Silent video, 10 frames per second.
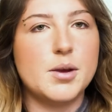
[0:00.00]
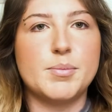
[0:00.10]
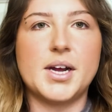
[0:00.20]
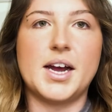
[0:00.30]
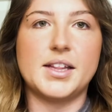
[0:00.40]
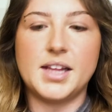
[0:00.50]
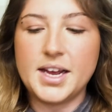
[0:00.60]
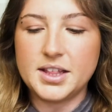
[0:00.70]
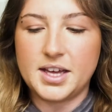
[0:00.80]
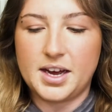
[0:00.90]
but I
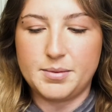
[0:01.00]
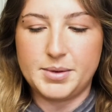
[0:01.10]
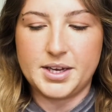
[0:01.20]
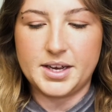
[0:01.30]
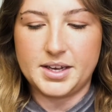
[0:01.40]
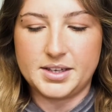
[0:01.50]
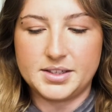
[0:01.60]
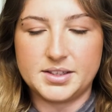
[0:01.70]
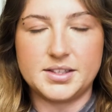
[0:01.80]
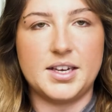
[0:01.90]
like that
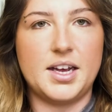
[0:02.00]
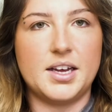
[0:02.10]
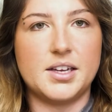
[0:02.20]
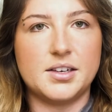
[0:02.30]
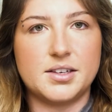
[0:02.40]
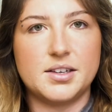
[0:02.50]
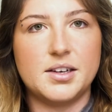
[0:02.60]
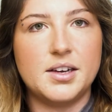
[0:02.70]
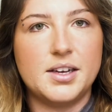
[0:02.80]
because it